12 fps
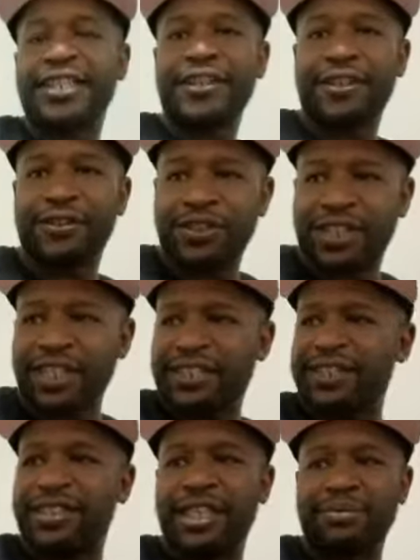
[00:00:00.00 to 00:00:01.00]
And,
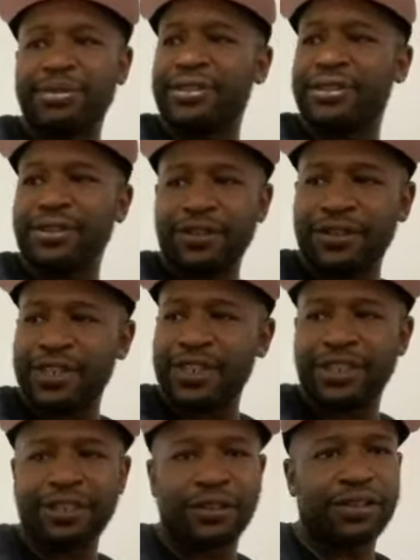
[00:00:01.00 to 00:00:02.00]
Jason tell me the
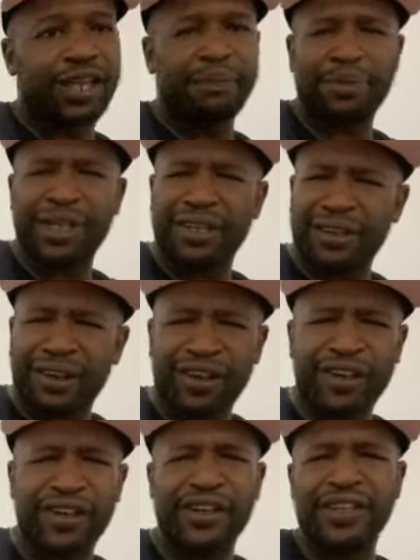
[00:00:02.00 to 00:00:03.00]
stories, keep playing
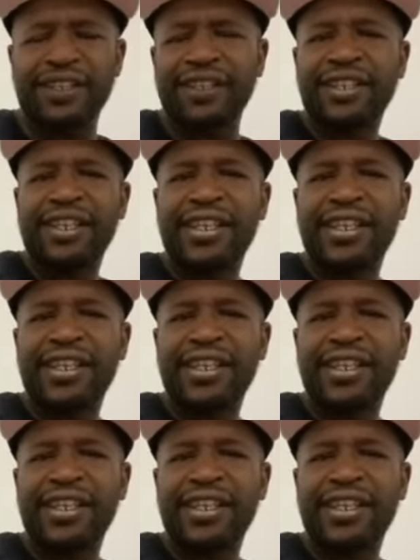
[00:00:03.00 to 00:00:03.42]
hard and,